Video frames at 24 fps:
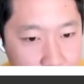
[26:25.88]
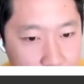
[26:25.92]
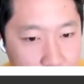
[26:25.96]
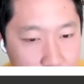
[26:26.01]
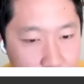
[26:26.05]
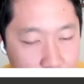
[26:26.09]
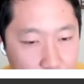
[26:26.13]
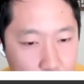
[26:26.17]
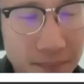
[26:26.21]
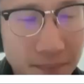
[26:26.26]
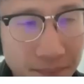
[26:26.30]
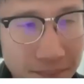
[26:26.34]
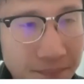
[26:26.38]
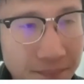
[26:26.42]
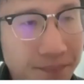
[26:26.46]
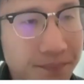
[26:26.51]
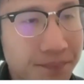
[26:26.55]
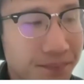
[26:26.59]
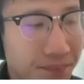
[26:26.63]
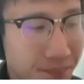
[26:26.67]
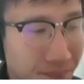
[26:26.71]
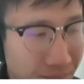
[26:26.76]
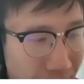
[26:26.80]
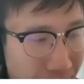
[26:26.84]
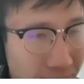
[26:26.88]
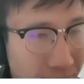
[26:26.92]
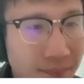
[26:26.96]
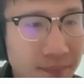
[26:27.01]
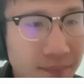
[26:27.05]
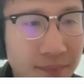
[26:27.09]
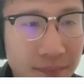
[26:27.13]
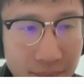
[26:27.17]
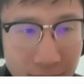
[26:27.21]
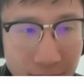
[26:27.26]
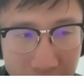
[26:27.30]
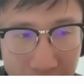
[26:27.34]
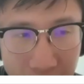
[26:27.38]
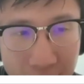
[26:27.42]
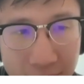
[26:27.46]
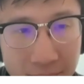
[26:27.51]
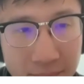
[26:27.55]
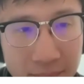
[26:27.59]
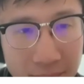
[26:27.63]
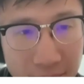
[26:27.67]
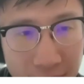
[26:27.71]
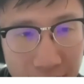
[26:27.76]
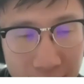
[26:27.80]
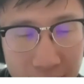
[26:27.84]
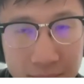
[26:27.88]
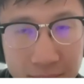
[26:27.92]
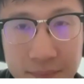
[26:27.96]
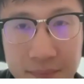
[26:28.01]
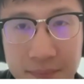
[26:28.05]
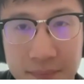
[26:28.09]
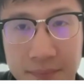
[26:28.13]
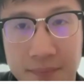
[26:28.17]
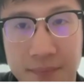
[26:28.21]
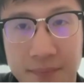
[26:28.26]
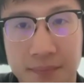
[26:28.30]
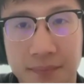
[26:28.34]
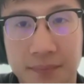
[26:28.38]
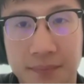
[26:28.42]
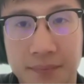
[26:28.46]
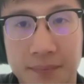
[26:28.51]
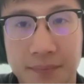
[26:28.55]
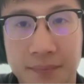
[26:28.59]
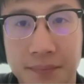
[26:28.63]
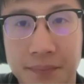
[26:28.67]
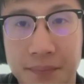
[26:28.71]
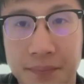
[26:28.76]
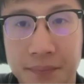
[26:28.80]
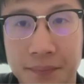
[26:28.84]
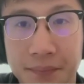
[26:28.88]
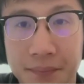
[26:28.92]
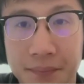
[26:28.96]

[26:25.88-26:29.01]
which I guess that it